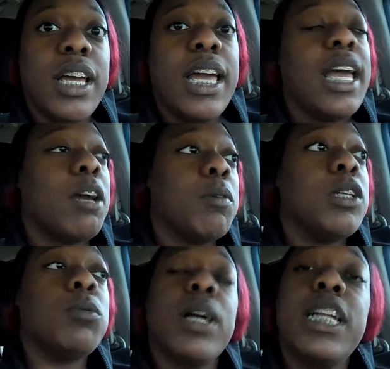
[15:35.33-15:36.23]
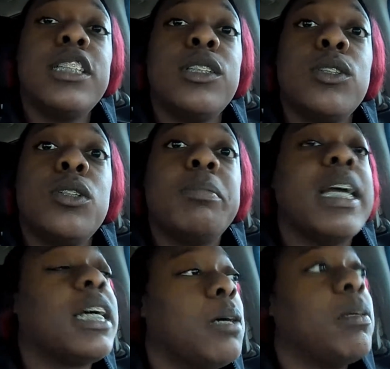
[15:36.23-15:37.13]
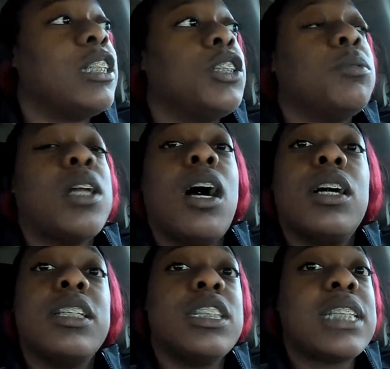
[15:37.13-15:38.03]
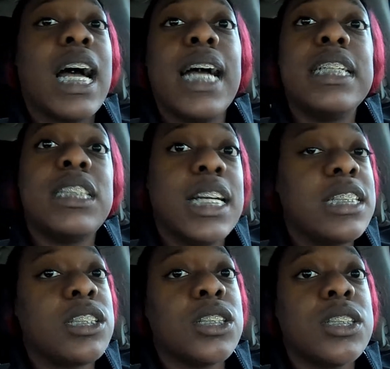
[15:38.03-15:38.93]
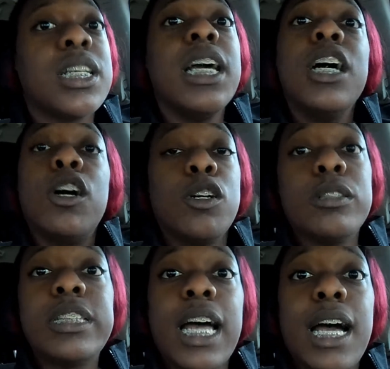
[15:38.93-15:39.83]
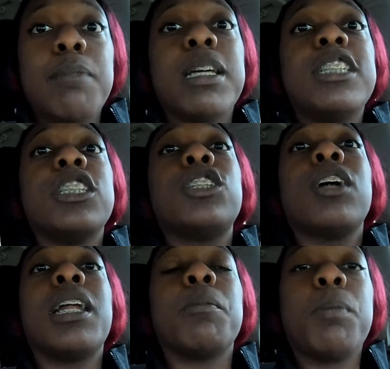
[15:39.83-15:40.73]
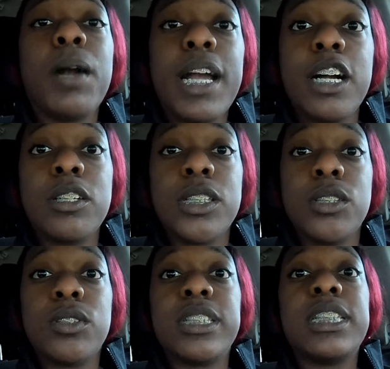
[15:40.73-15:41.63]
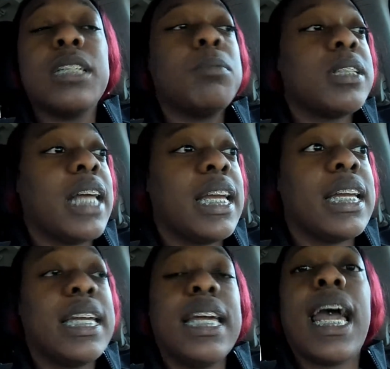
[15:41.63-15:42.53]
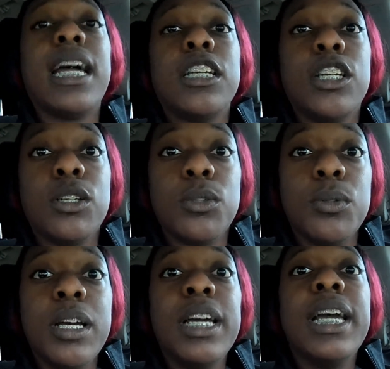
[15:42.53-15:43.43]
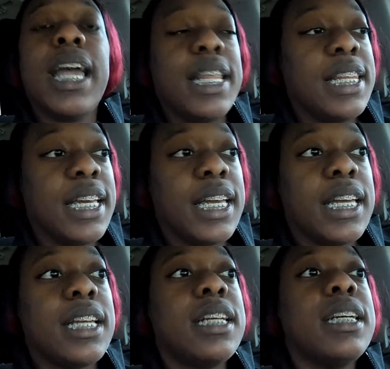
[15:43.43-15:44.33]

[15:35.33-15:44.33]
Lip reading: And when you run into them, they come at you with all this kind gestures. Whole time they just trying to prey on you to see what they can get out of you. And then